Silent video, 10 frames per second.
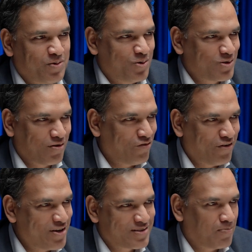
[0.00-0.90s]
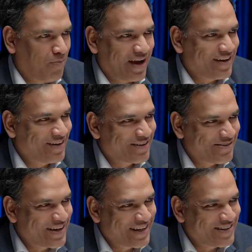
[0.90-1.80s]
your sort of first mining
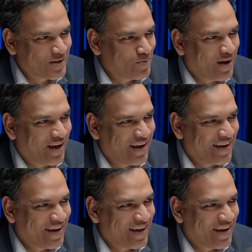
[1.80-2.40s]
rig in Dubai.